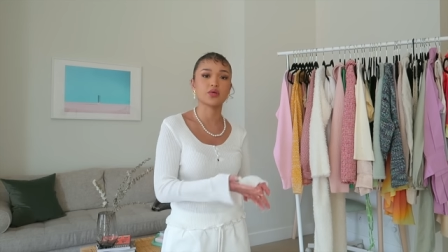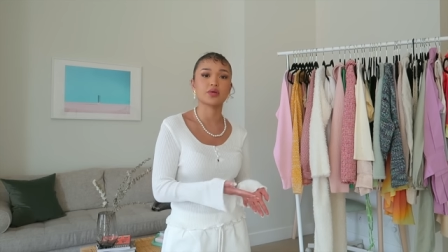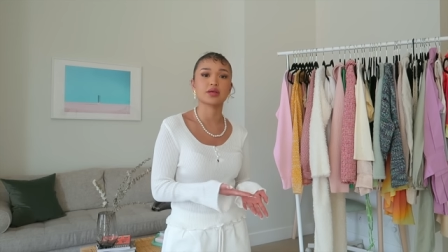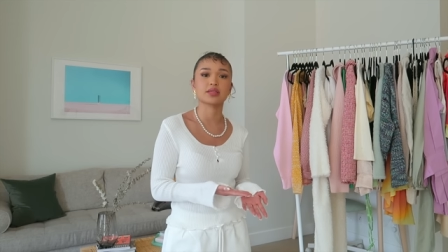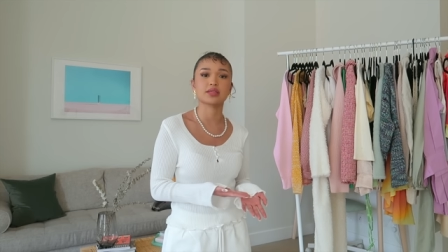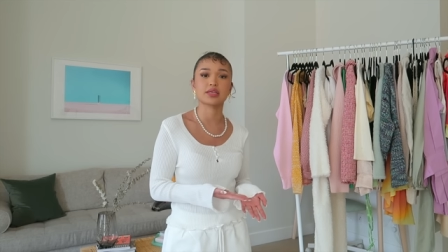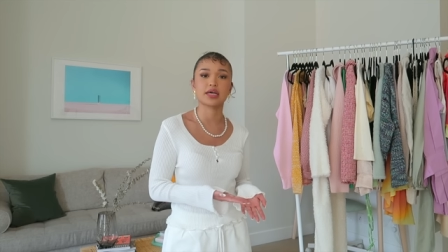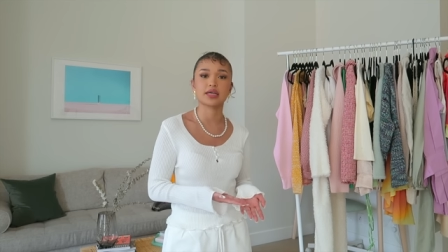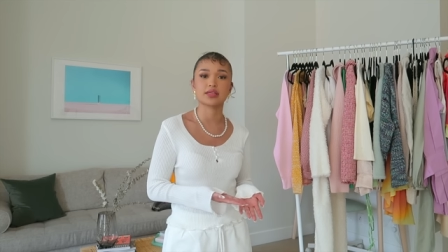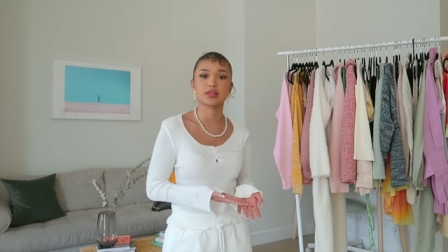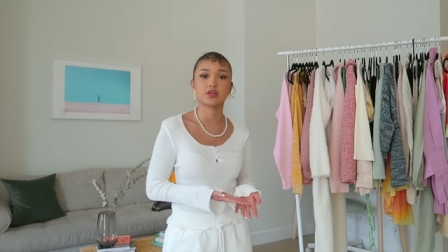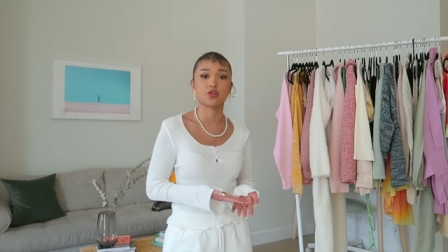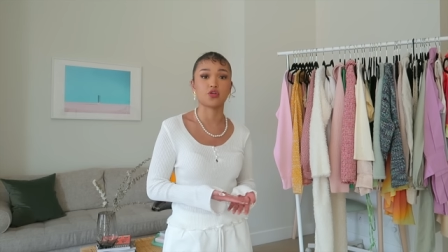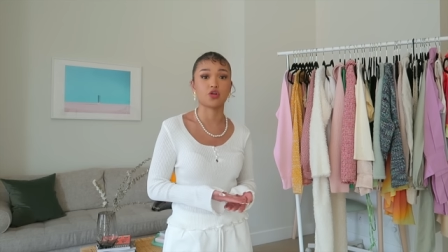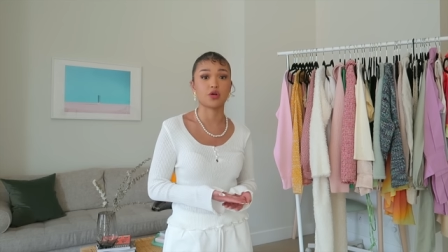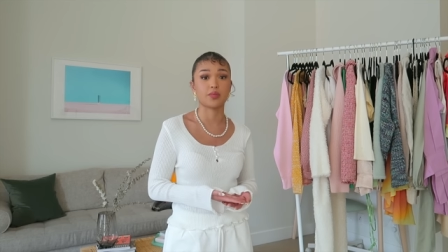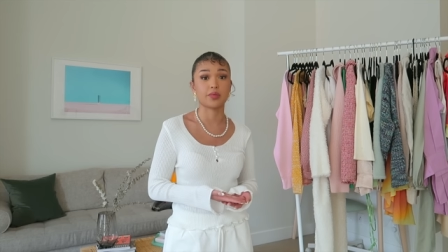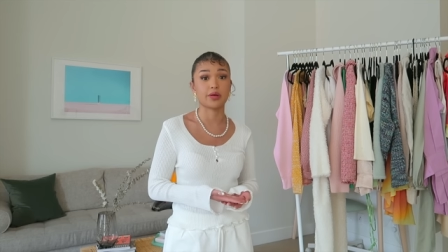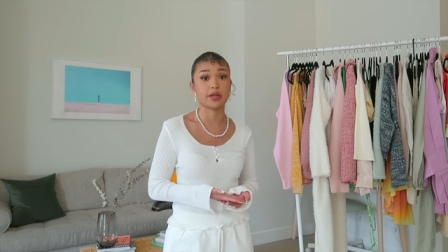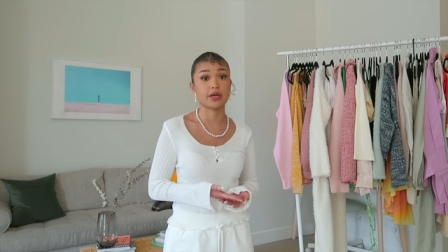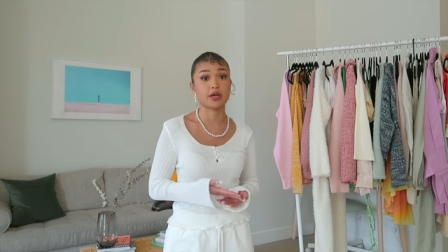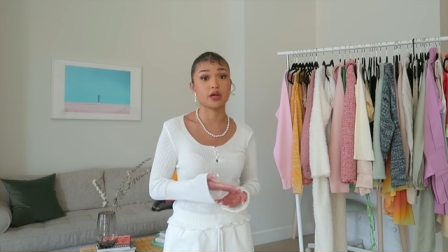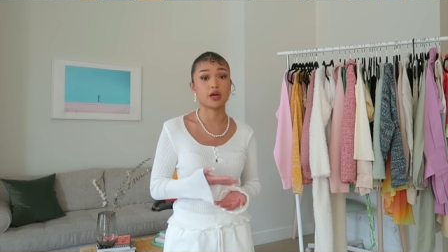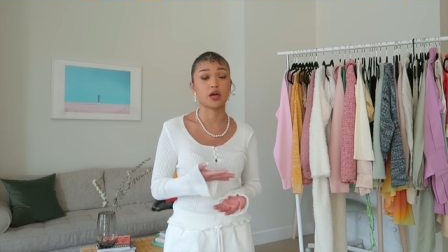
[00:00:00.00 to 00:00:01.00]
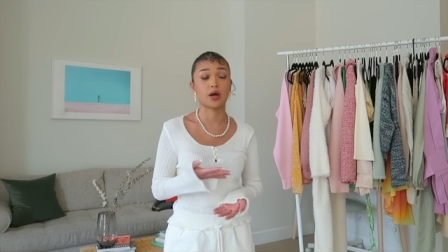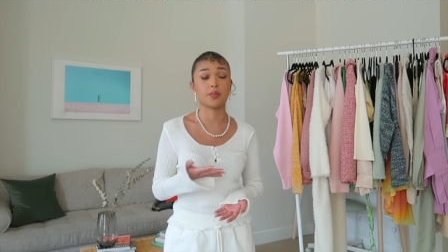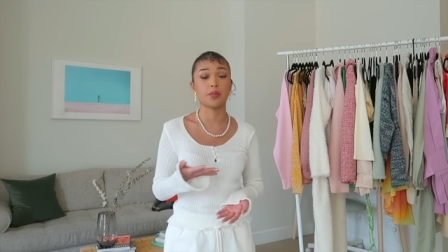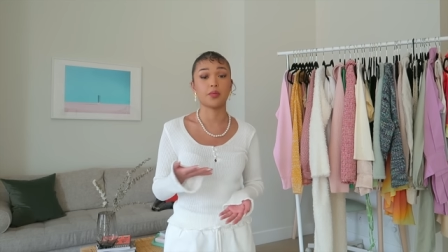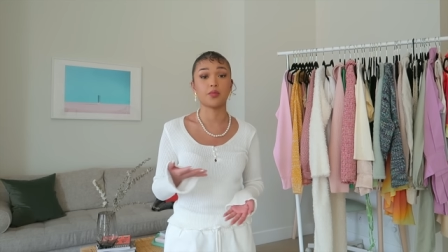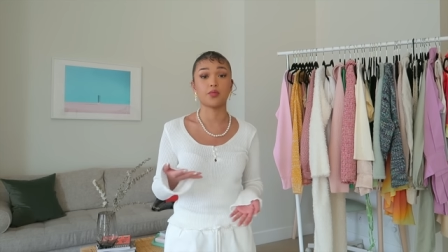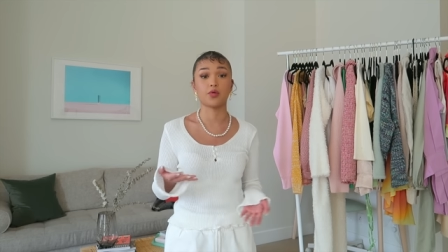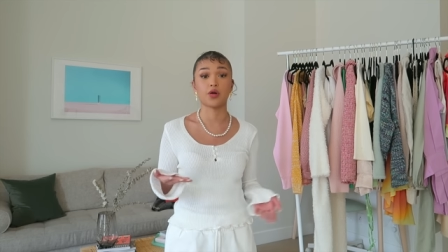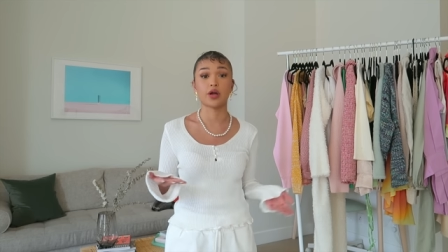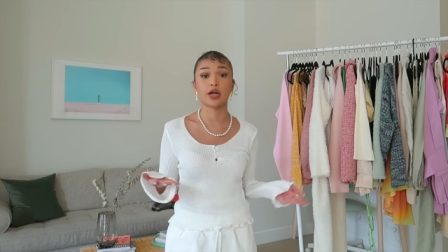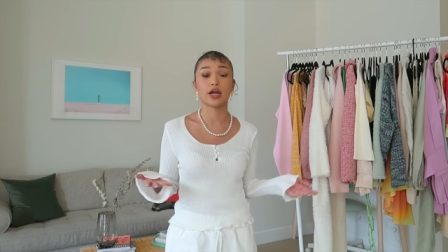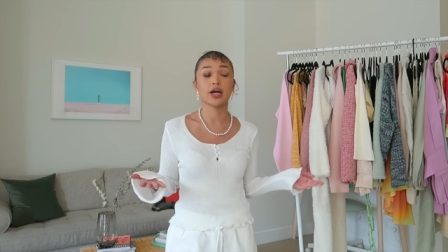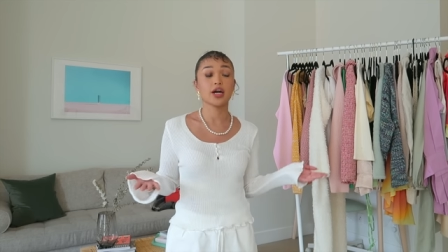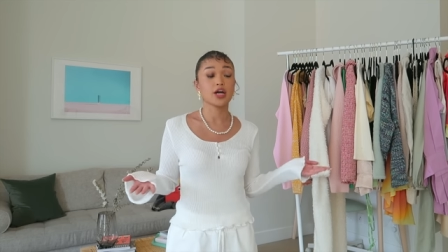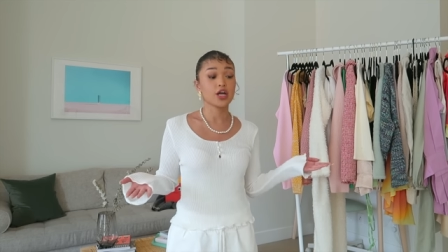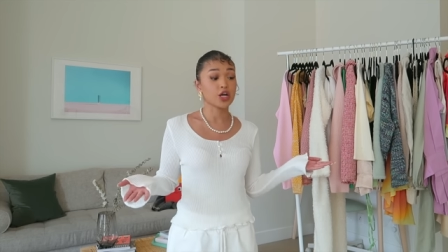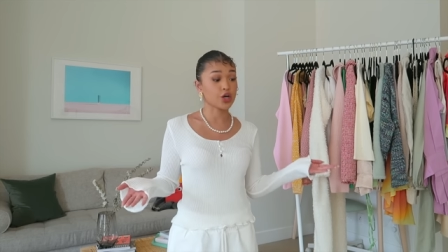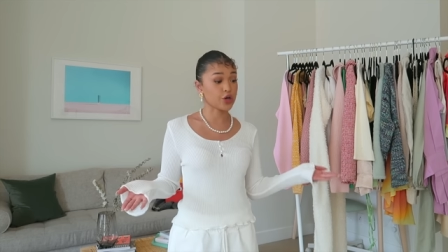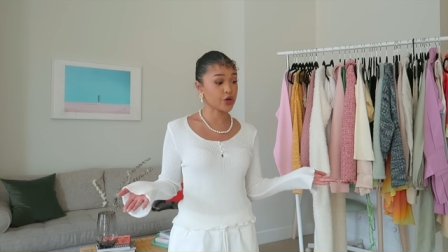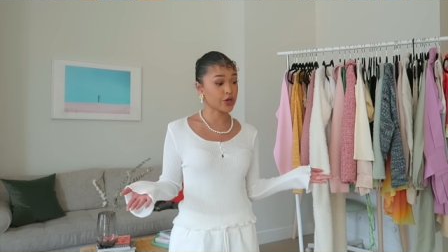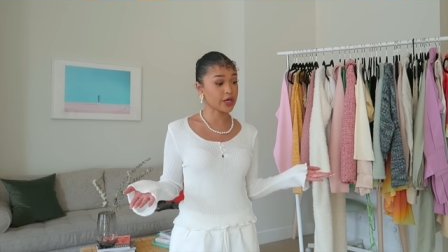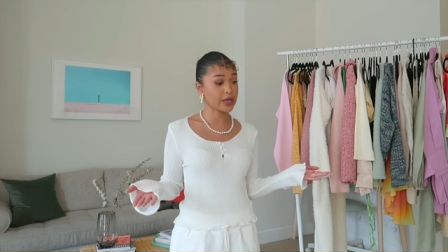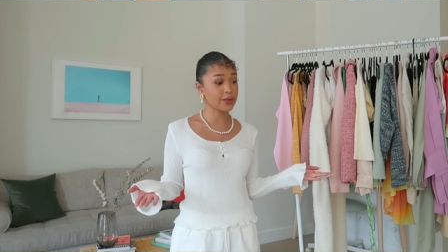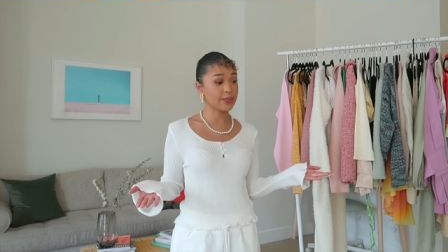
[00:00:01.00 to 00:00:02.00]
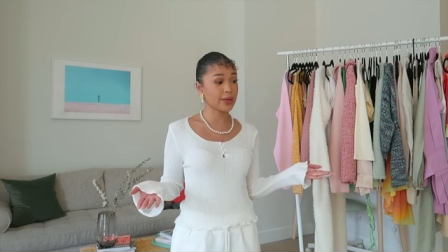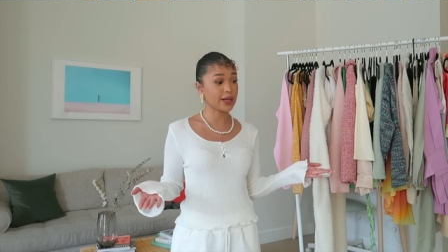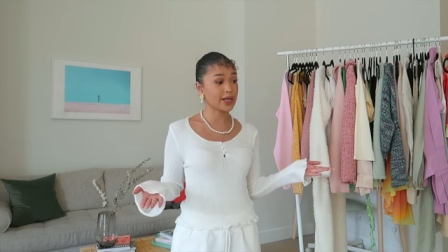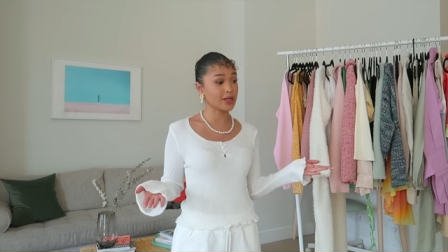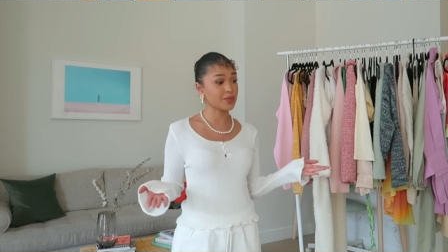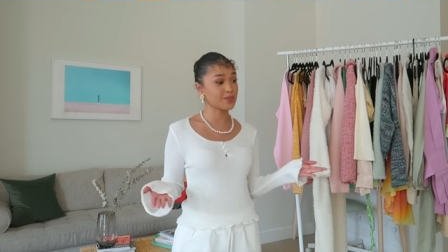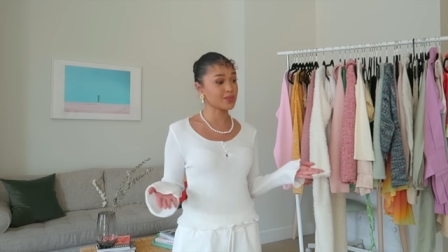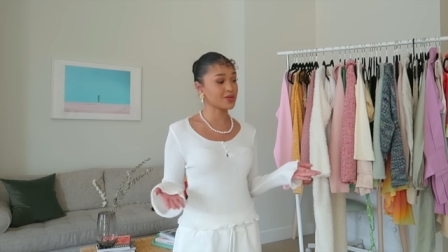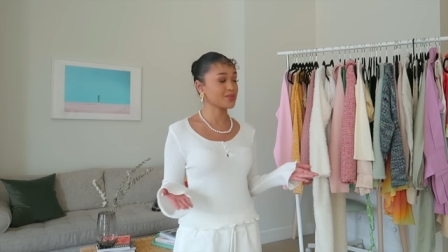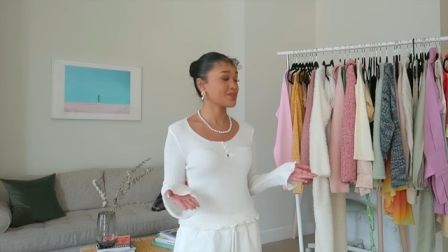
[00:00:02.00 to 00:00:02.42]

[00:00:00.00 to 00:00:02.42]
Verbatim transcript: always nice incorporating a couple more cream items